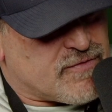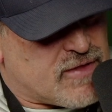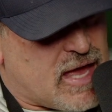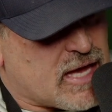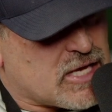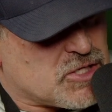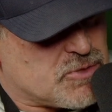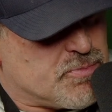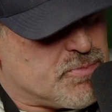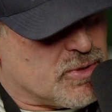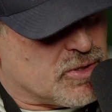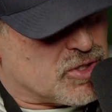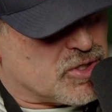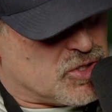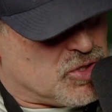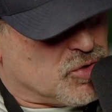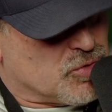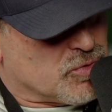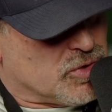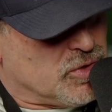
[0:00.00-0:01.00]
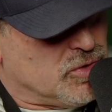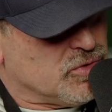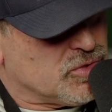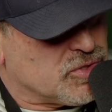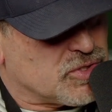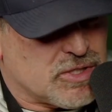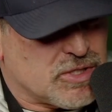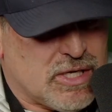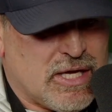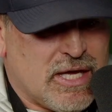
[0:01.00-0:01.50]
expert
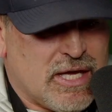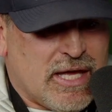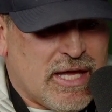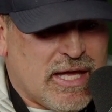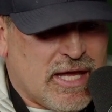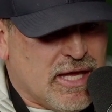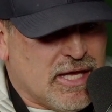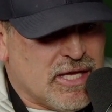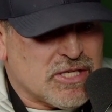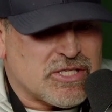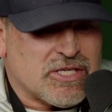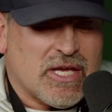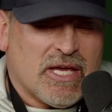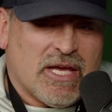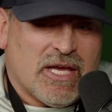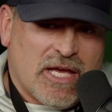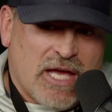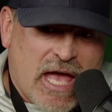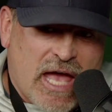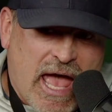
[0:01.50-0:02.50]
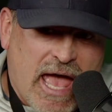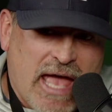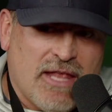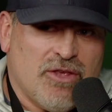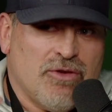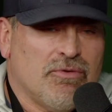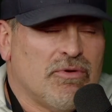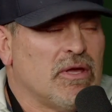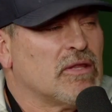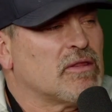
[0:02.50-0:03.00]
gurus is, and
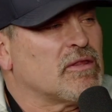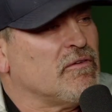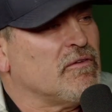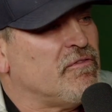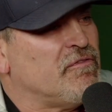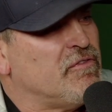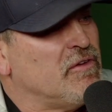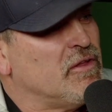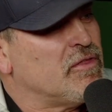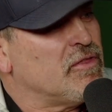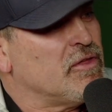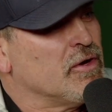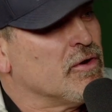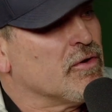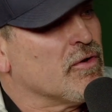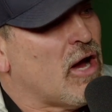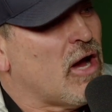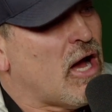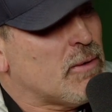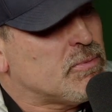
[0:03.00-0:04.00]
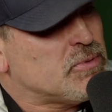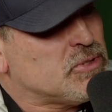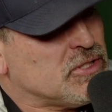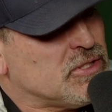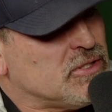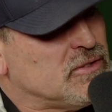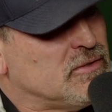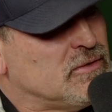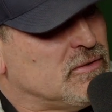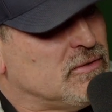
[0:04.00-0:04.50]
you get the 5th-year option.
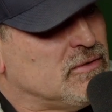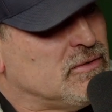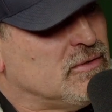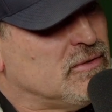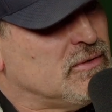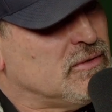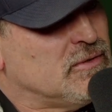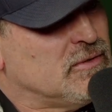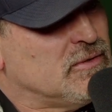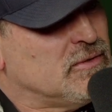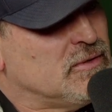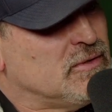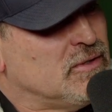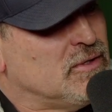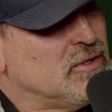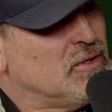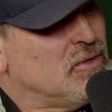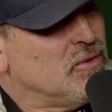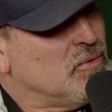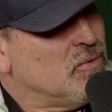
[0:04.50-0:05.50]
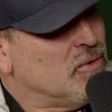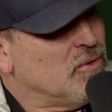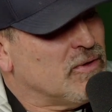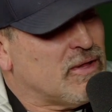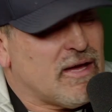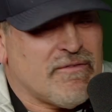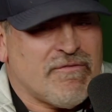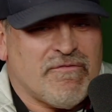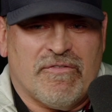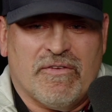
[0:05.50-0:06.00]
Well,
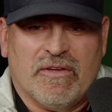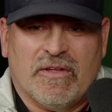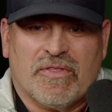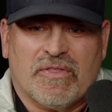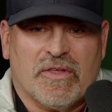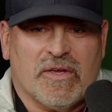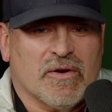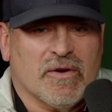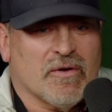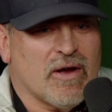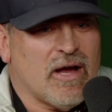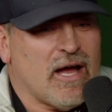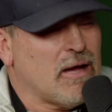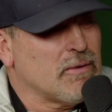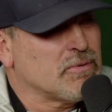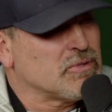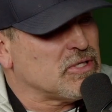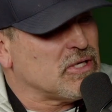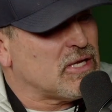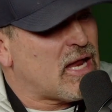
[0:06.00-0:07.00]
that 5th-year option.